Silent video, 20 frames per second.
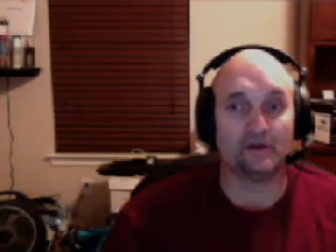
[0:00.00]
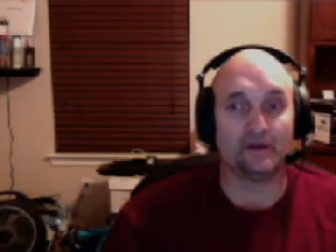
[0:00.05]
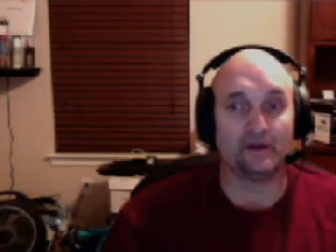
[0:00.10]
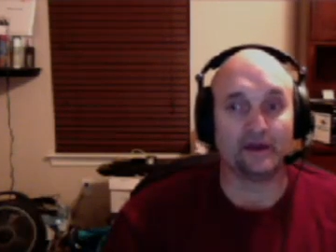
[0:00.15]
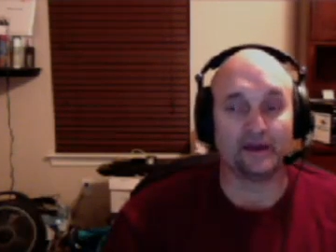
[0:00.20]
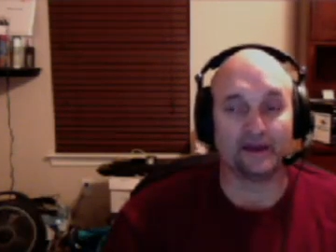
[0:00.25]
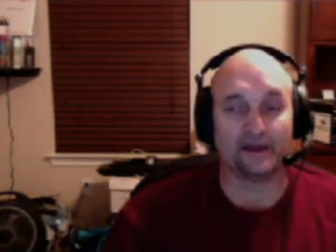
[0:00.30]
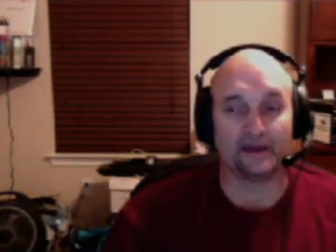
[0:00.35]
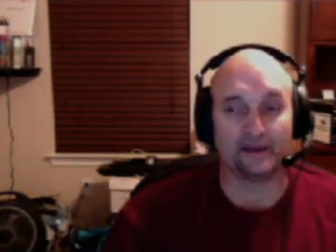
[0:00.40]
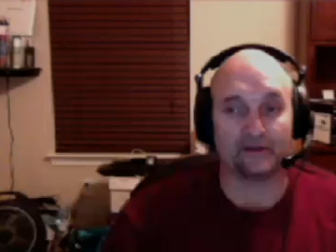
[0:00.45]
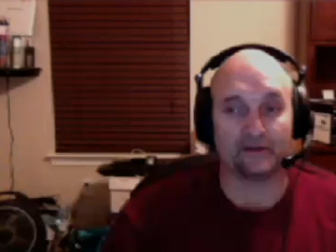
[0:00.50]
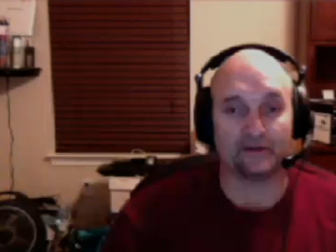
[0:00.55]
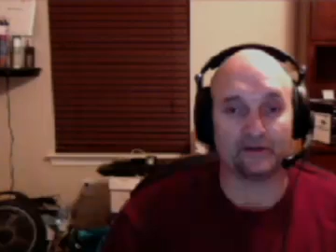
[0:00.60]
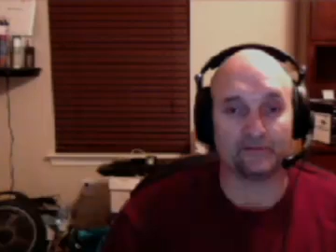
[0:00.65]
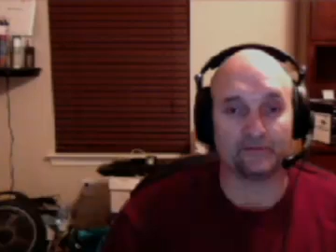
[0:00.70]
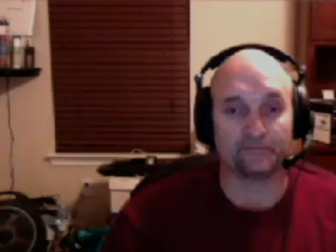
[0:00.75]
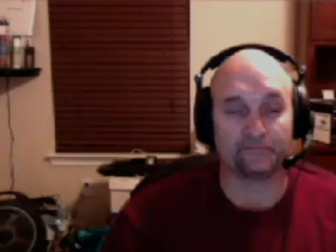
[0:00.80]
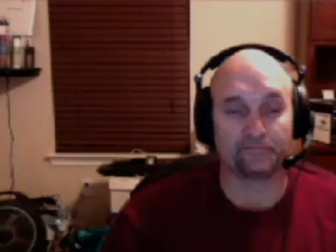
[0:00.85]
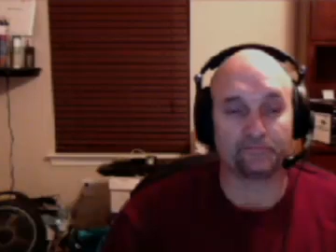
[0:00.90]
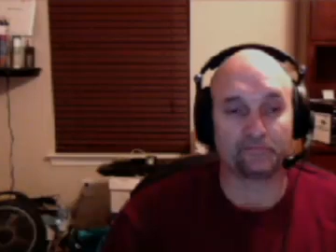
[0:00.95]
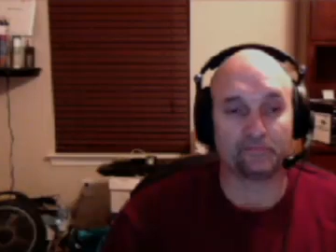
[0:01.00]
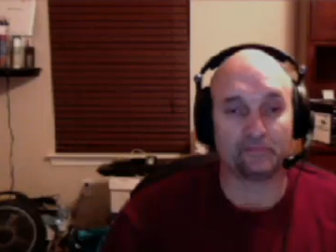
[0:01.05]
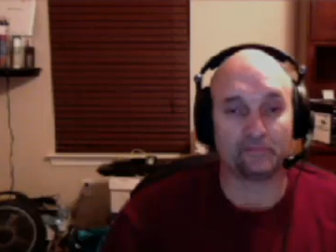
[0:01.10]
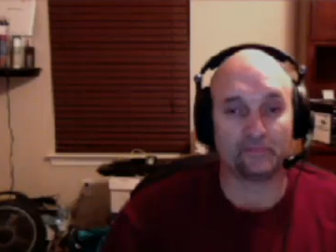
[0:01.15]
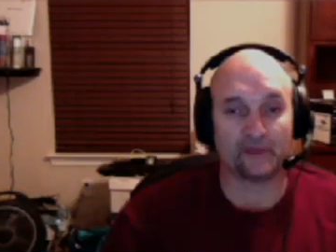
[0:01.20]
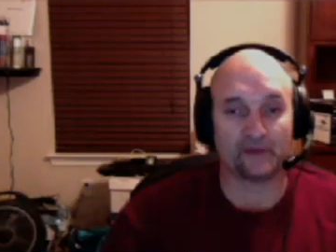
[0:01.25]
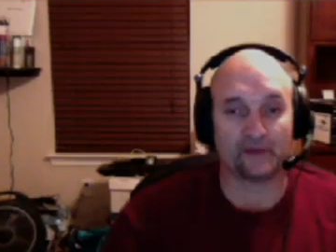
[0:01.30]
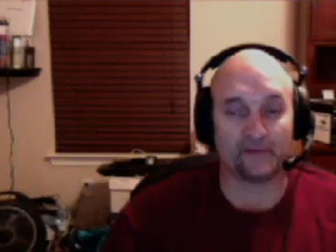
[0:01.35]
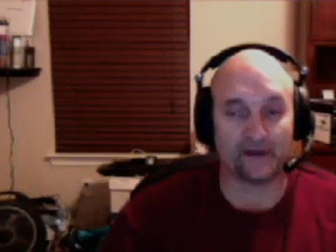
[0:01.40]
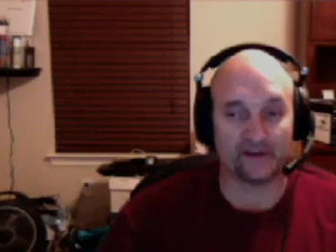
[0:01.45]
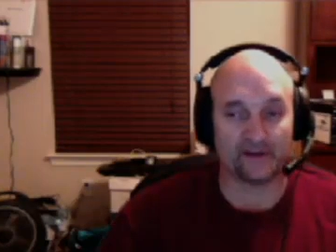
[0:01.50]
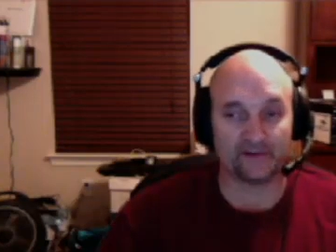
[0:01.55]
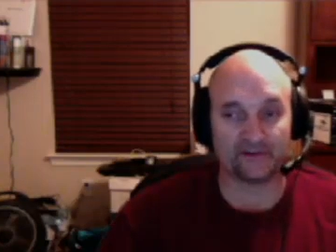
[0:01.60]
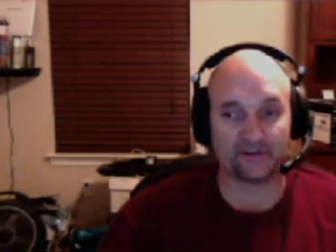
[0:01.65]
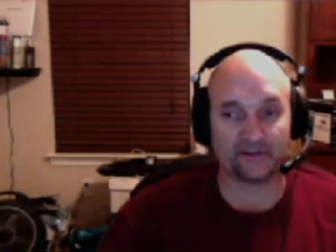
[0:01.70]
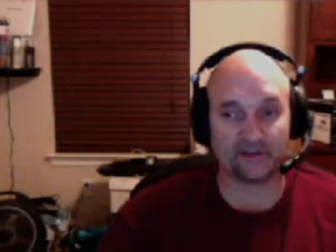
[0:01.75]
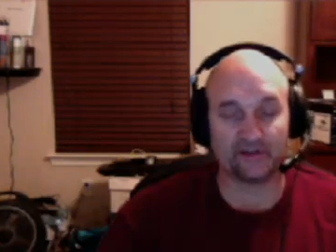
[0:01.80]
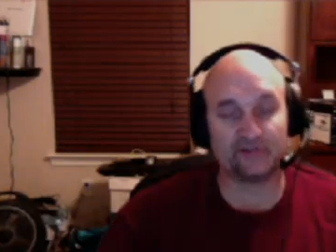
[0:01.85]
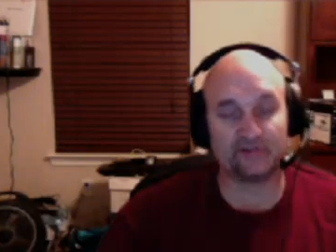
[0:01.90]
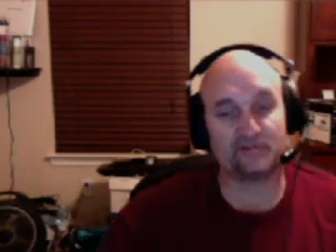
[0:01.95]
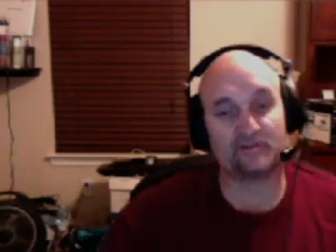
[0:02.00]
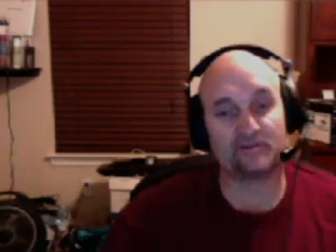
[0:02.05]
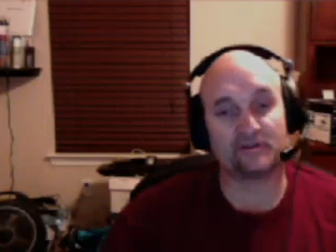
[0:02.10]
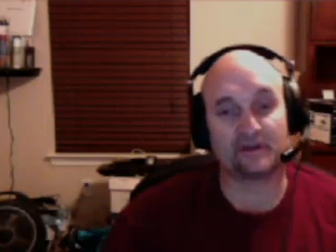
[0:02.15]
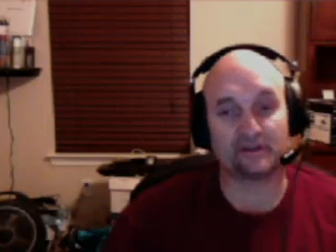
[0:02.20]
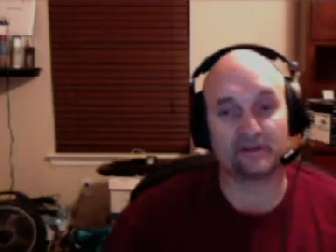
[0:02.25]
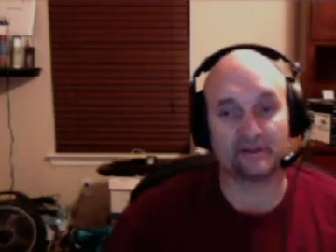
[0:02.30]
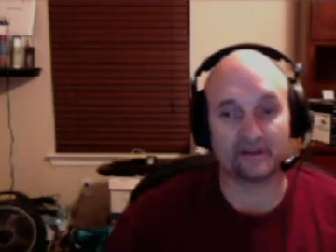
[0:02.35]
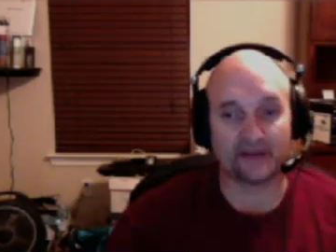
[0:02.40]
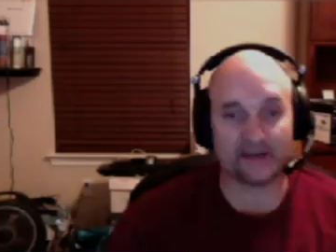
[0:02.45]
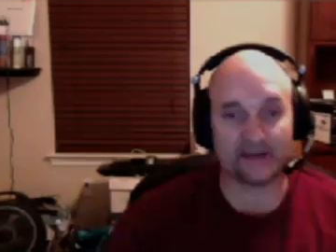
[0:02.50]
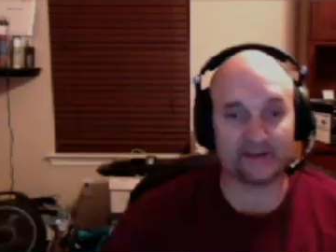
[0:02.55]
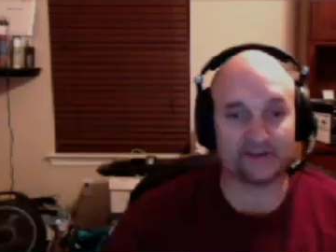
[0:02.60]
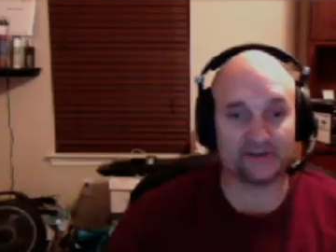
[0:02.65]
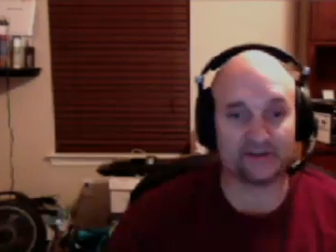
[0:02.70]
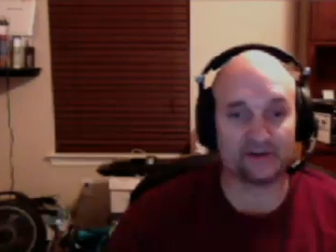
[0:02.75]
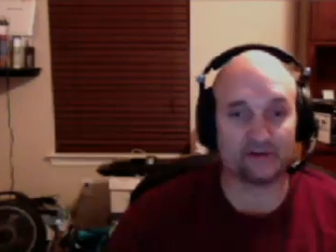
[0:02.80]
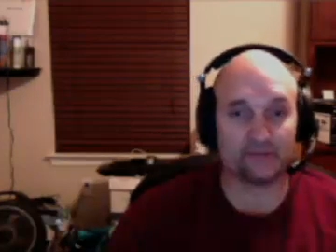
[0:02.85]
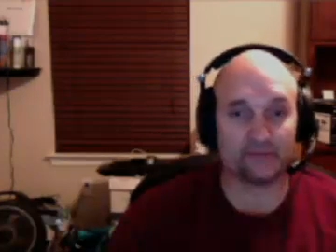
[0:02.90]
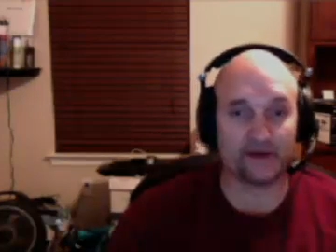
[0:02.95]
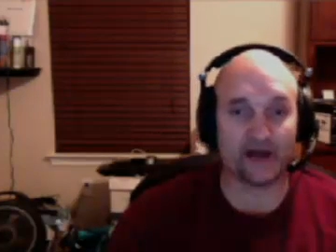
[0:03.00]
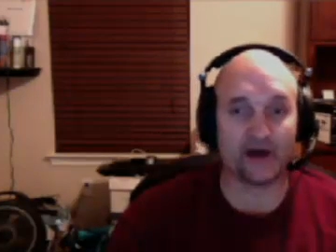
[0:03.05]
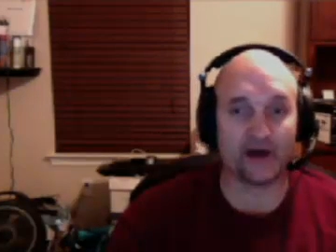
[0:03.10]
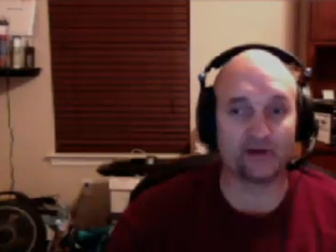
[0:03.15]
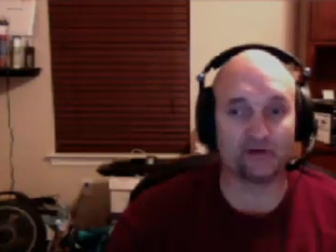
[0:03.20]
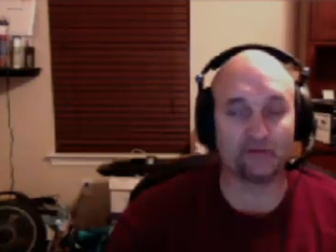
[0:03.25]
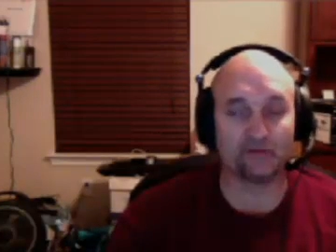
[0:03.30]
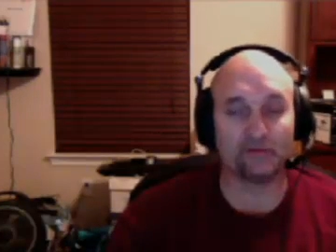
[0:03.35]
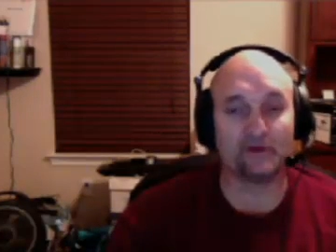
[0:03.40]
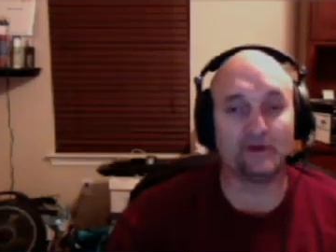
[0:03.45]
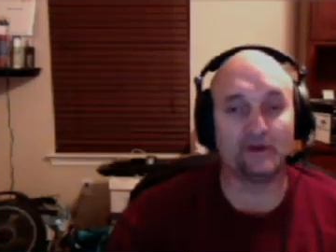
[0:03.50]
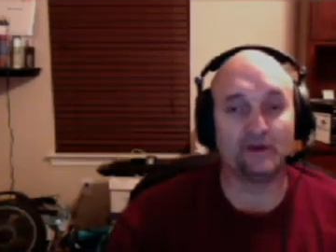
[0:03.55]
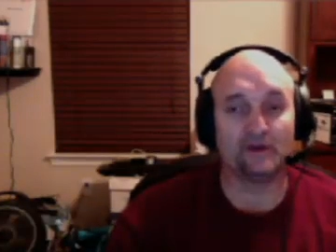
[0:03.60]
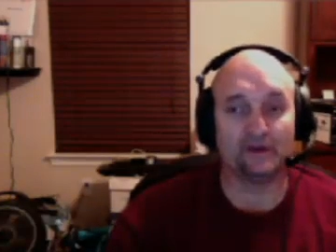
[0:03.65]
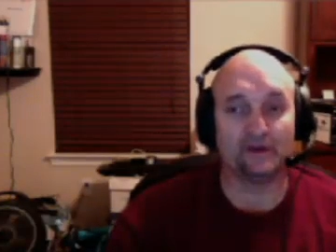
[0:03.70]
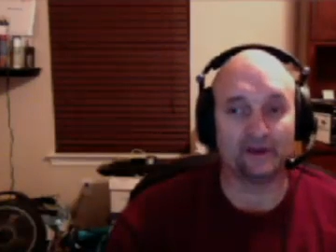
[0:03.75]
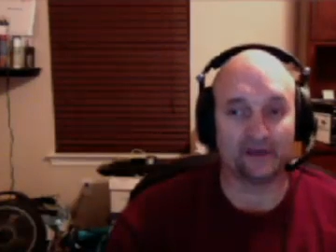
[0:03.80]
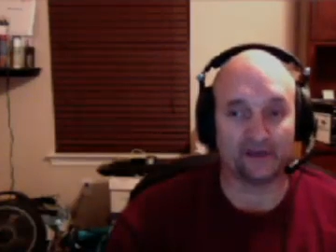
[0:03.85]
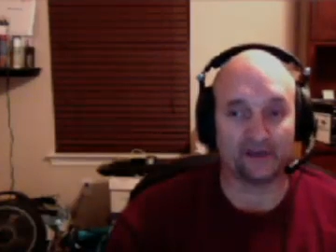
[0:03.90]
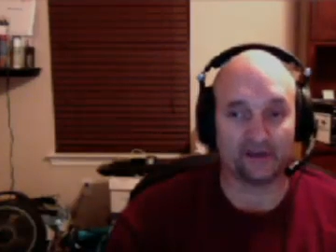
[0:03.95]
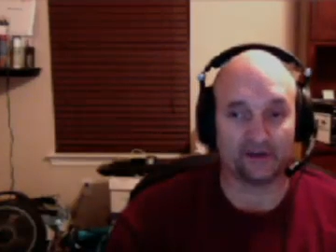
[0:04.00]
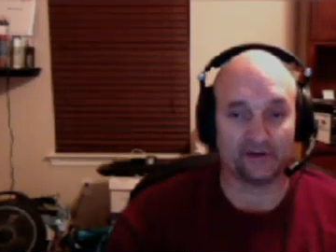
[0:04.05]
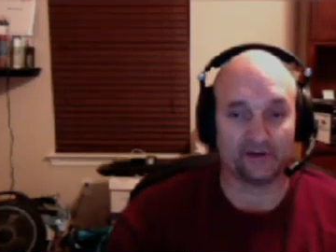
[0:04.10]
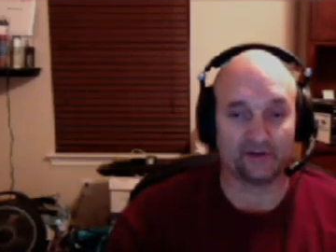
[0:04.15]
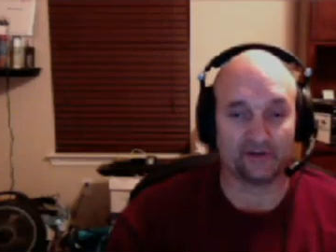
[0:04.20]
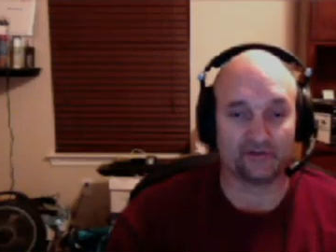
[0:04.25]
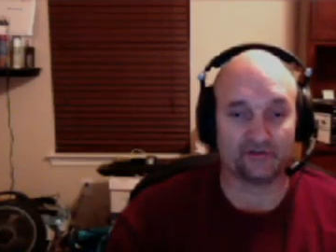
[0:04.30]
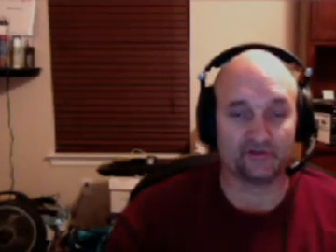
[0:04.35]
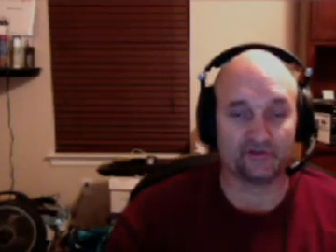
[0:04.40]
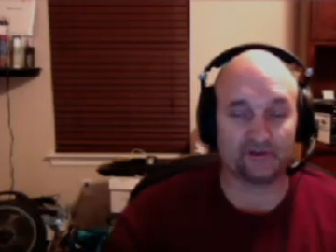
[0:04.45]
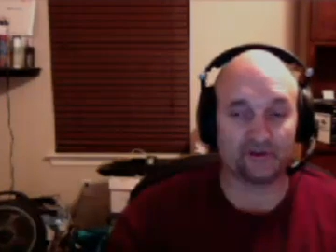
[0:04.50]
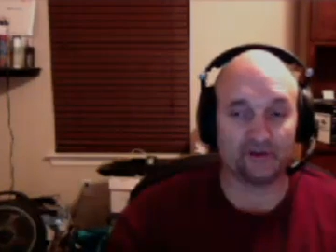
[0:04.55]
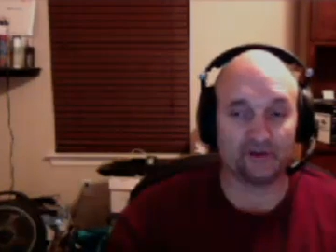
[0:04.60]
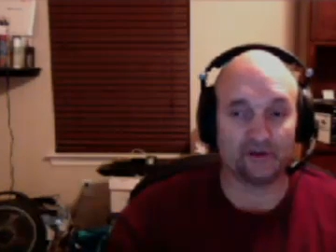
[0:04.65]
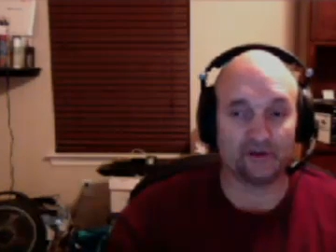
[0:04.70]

And they make sense, and the nice thing about them is